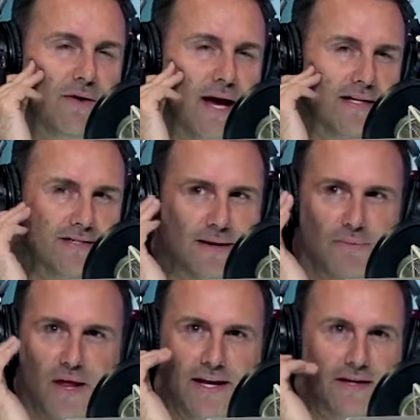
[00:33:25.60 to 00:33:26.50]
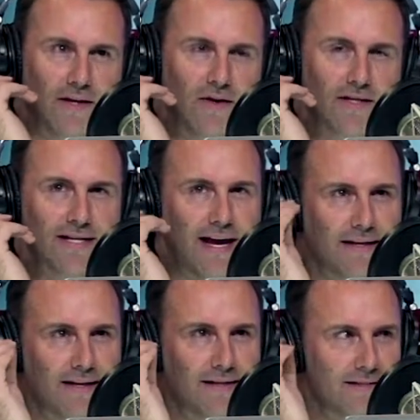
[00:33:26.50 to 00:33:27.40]
you had something like you know because
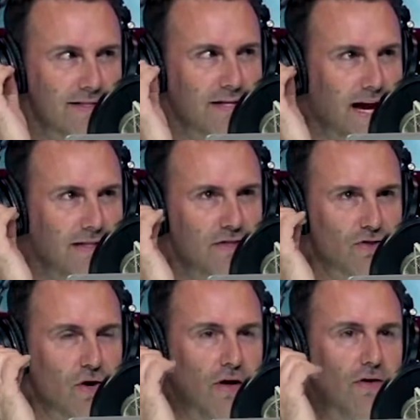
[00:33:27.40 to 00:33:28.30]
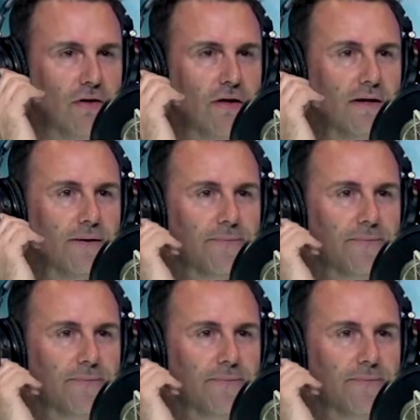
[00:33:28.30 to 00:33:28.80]
I I struggle. You thought